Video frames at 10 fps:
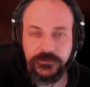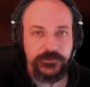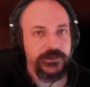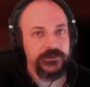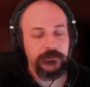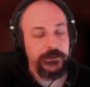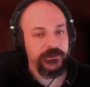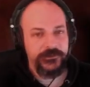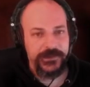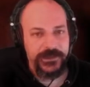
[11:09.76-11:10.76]
like in
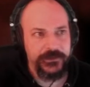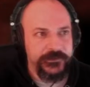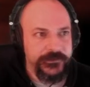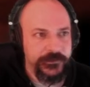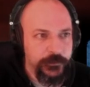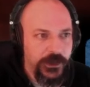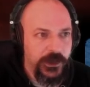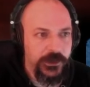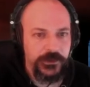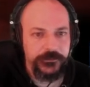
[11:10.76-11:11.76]
Dominions, they hit super
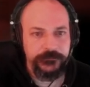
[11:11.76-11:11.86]
hard.